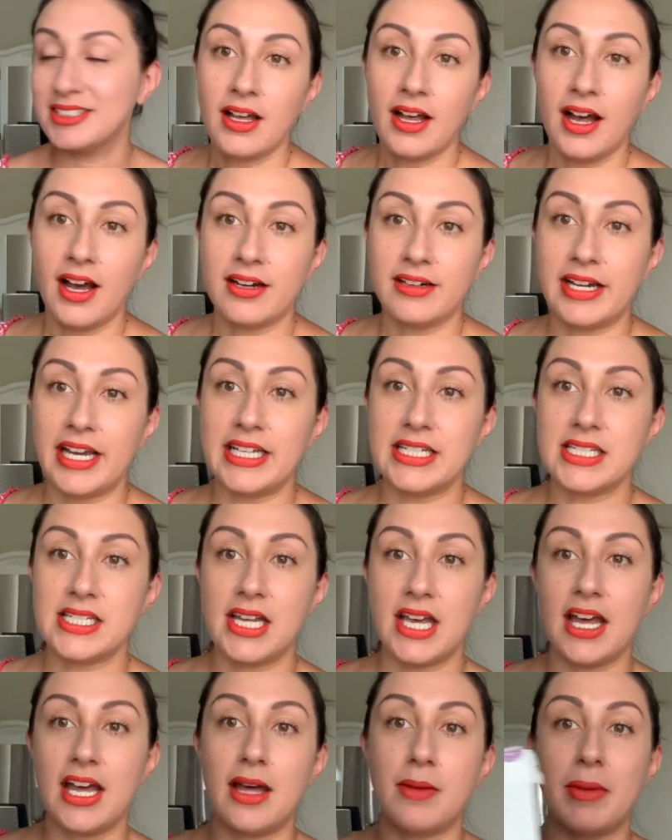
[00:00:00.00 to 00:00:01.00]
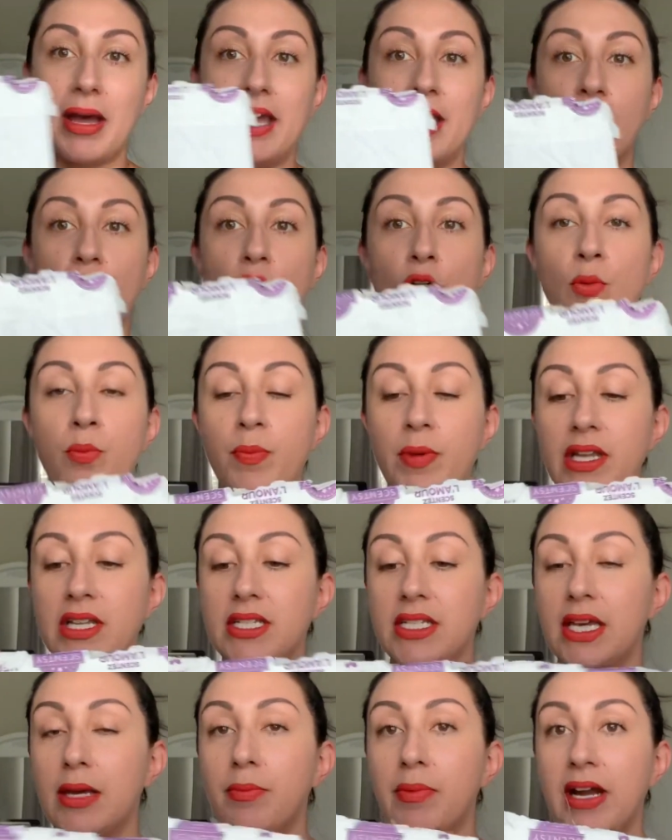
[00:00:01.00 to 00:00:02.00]
All right, I opened
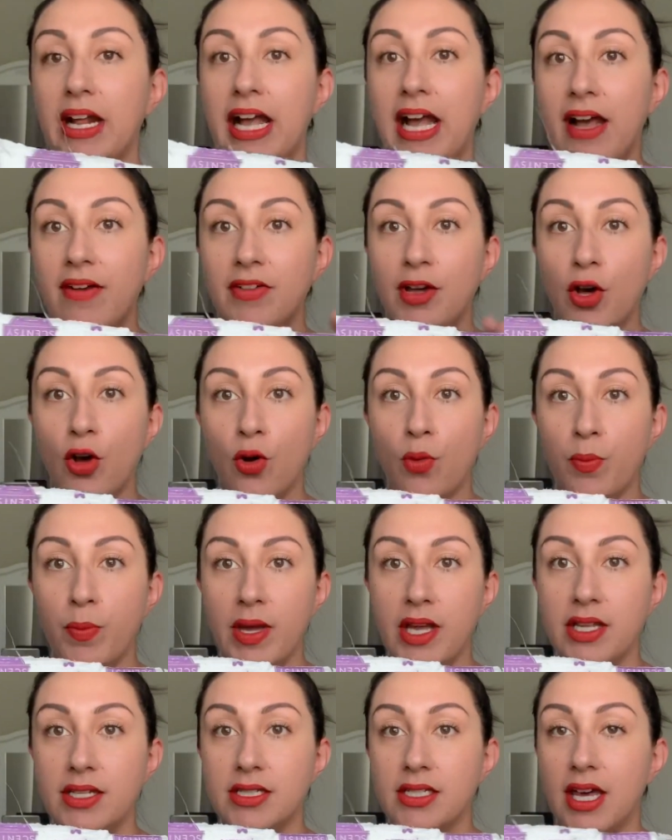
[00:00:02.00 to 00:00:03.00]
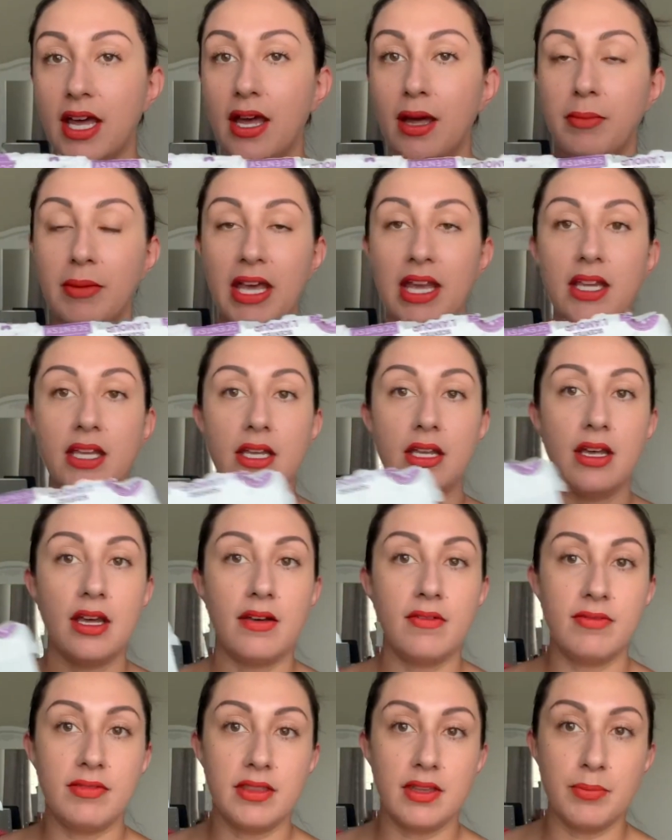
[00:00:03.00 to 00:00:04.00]
it, but I haven't opened any of
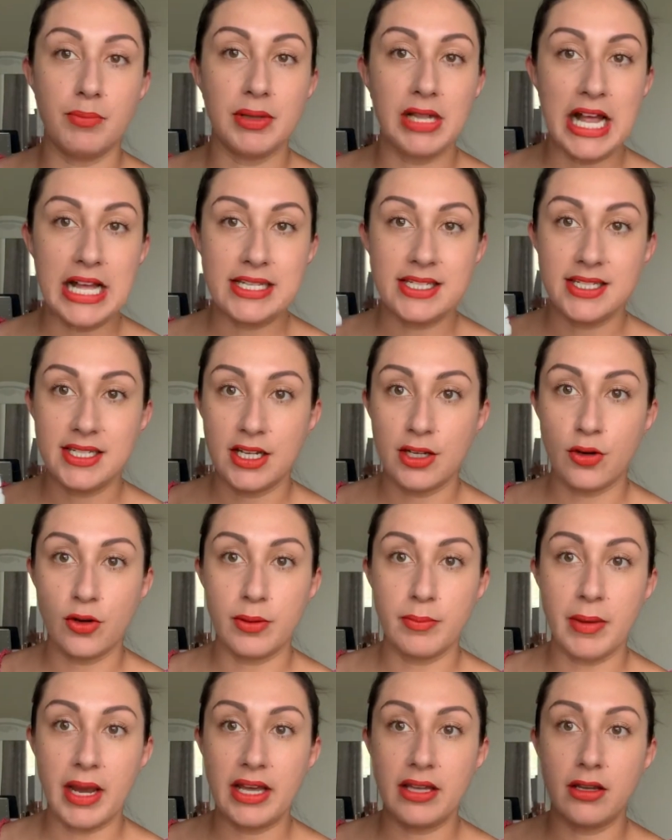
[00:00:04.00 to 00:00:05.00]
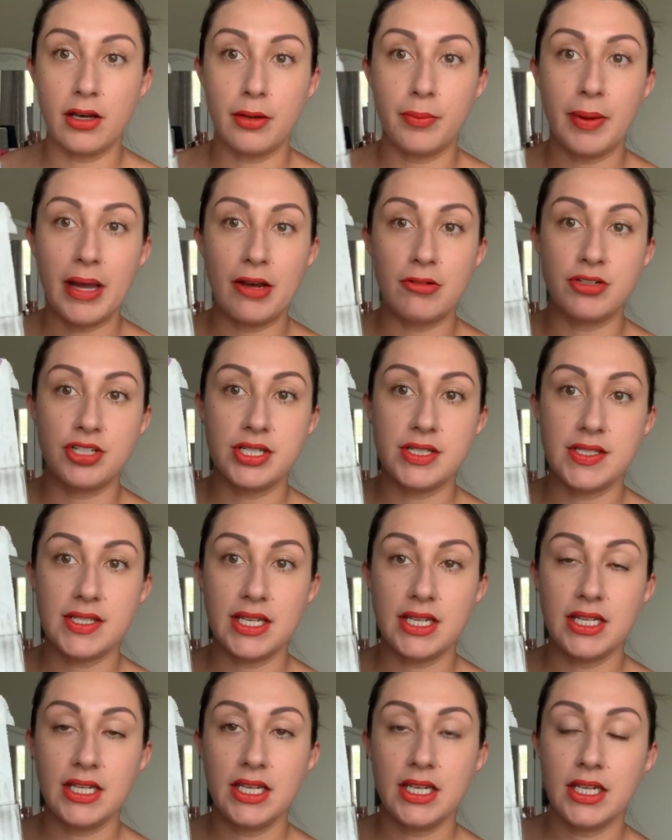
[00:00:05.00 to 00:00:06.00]
the plastic or Mylar pouches
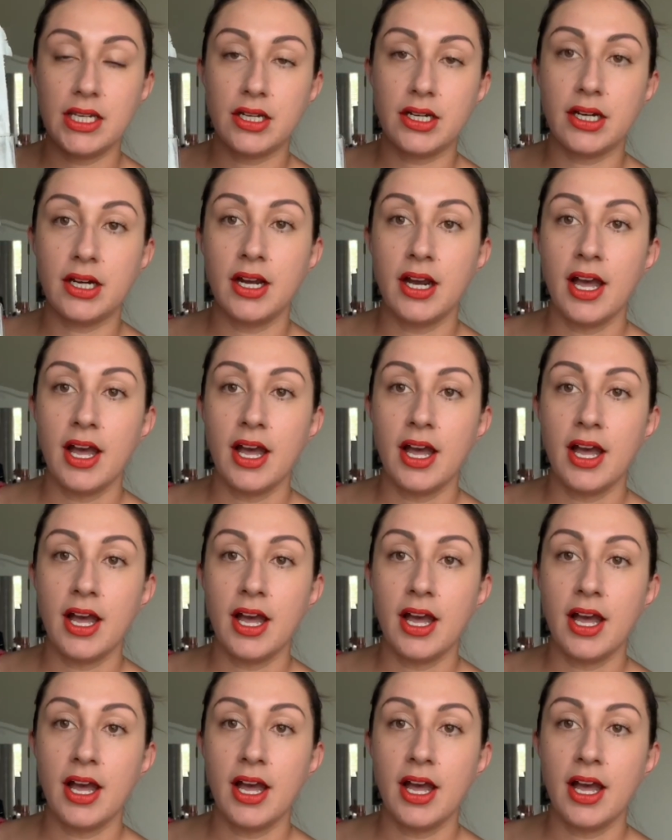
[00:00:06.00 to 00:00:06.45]
in here.